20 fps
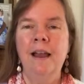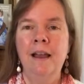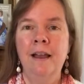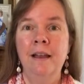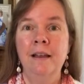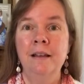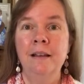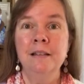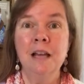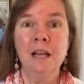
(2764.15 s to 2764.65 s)

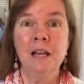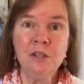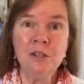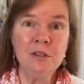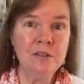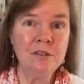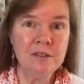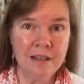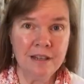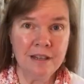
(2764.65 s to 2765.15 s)
And I
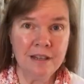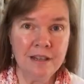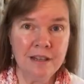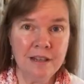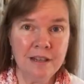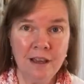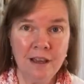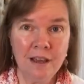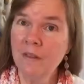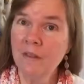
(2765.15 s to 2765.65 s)
used to
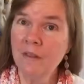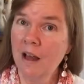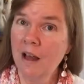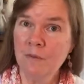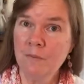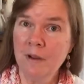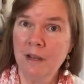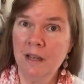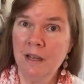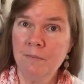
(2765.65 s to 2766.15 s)
get on the
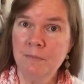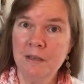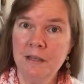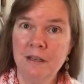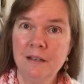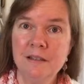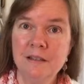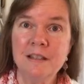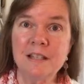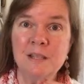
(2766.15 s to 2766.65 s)
highway
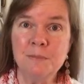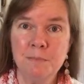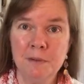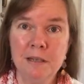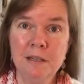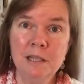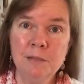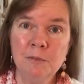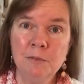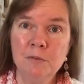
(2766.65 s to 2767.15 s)
because the
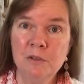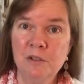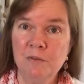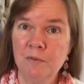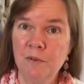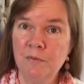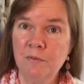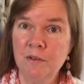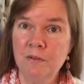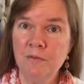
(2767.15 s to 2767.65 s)
speed limit
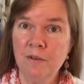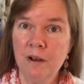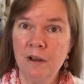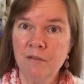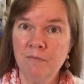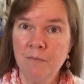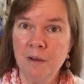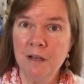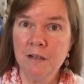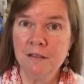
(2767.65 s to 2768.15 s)
was
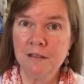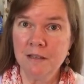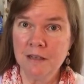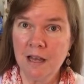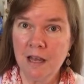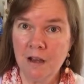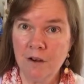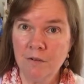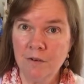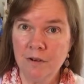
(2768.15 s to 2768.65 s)
55 miles
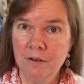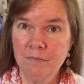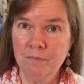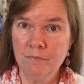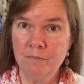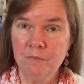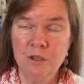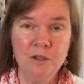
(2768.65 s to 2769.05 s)
an hour.